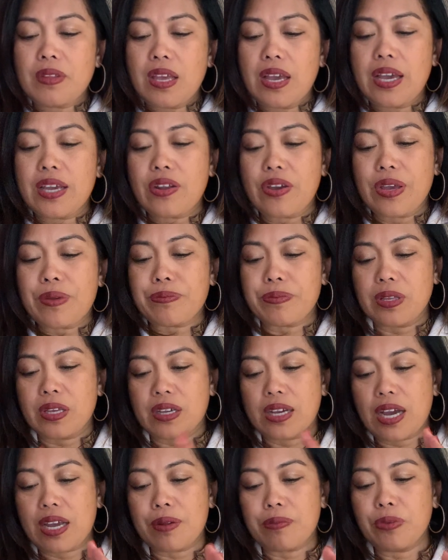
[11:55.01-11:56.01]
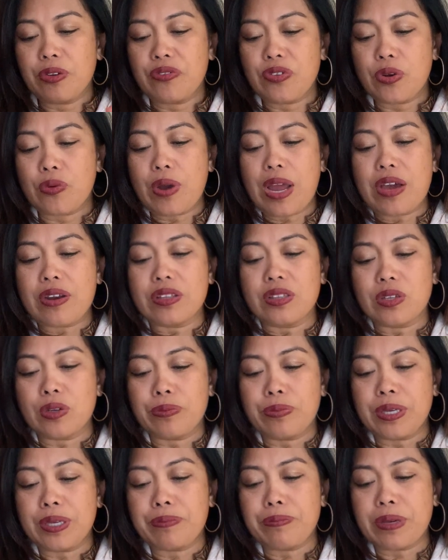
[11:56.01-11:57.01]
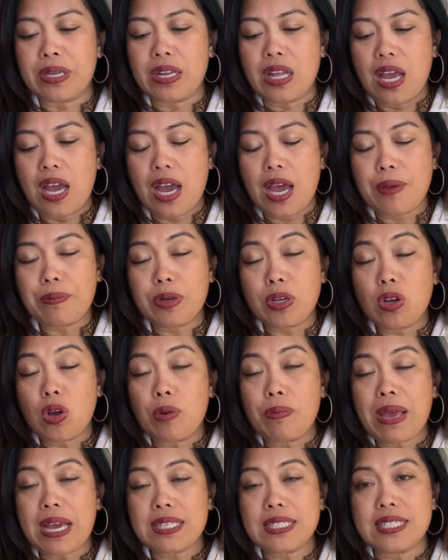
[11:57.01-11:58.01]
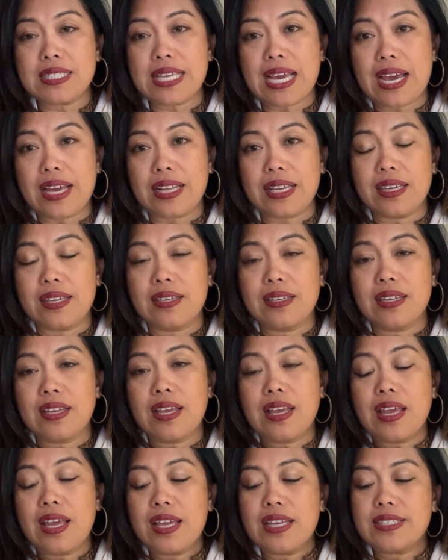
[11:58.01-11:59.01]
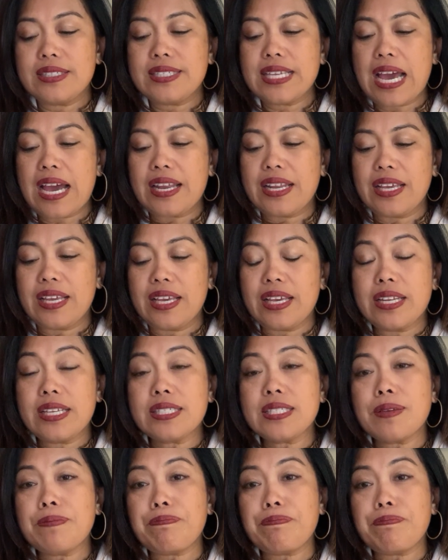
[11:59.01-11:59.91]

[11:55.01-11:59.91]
I know I'm kind of moving around a little bit, but I'm going to go back to Daddy. Daddy, it is